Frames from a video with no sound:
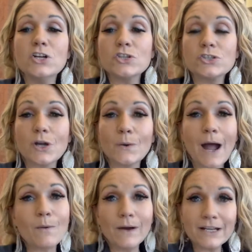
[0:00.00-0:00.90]
So
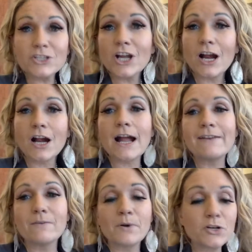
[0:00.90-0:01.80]
I want to share
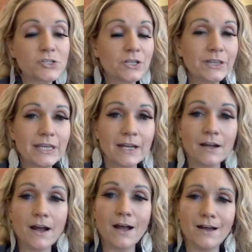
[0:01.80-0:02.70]
kind of a personal thing.
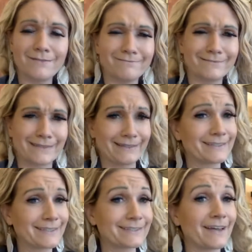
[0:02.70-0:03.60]

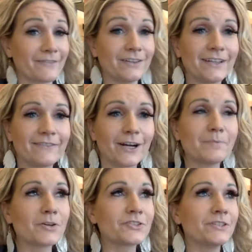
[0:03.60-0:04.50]
This is definitely very
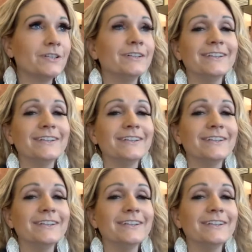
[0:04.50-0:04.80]
personal.